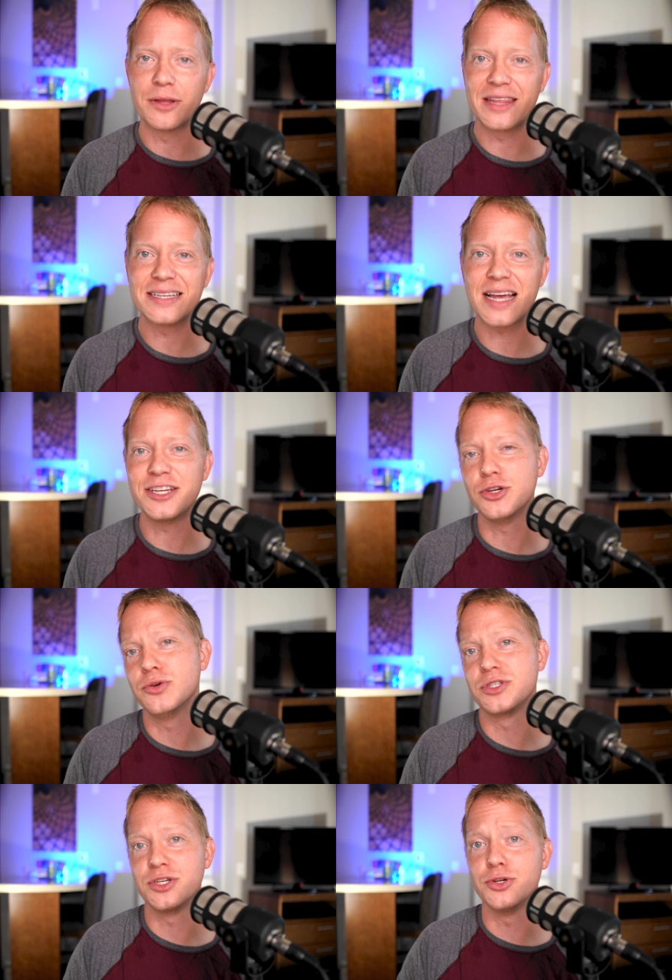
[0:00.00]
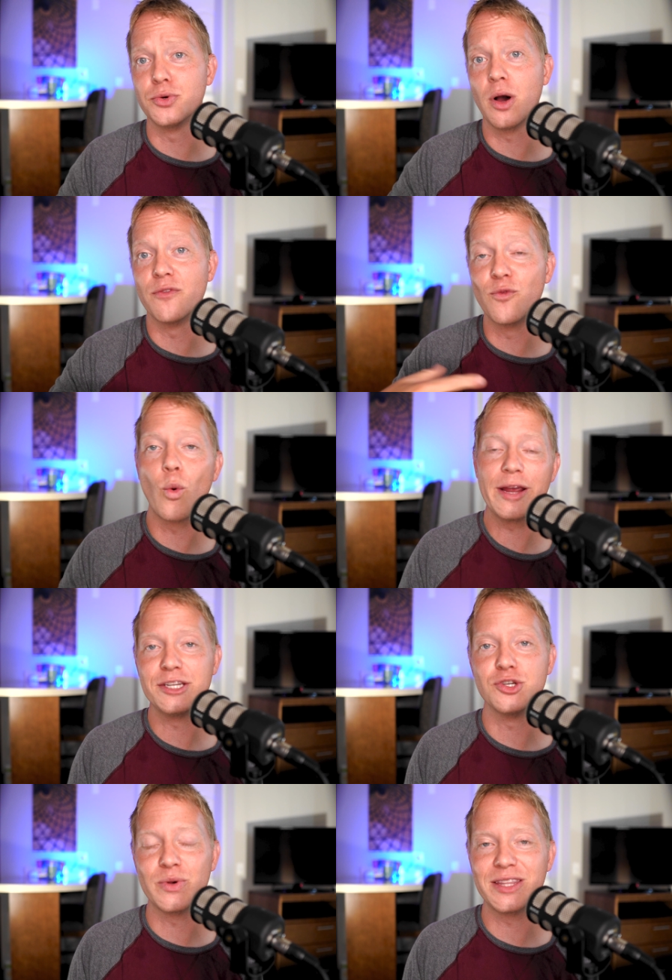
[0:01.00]
But things I do to
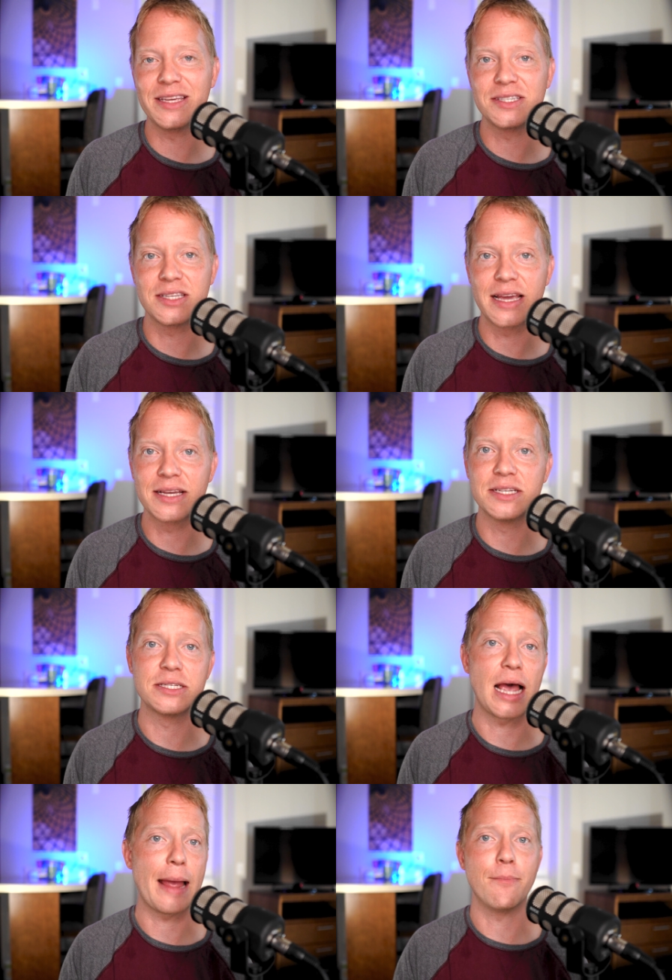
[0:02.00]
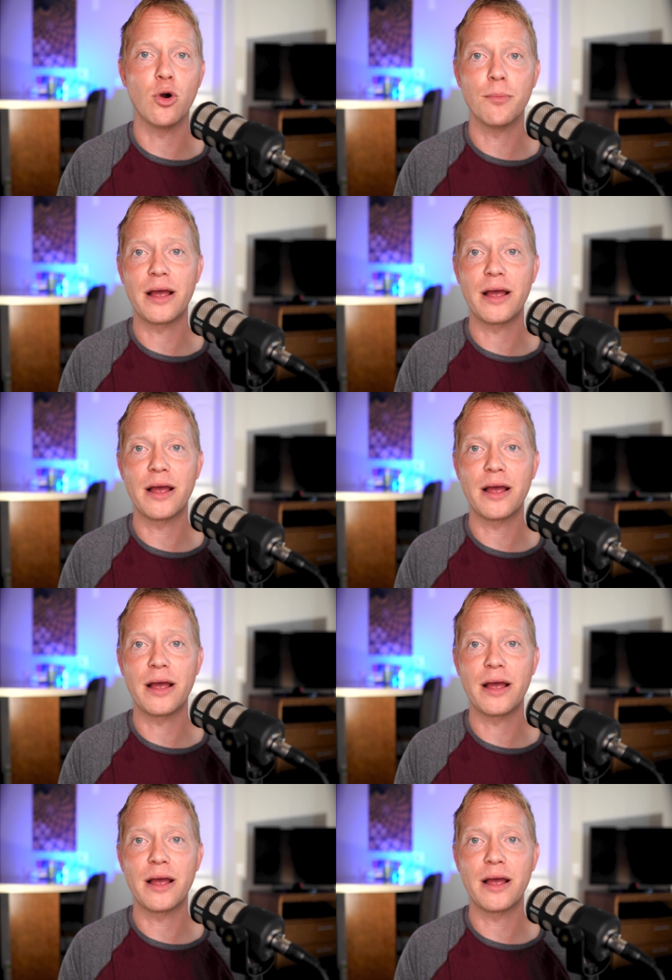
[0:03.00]
avoid doing these things, I put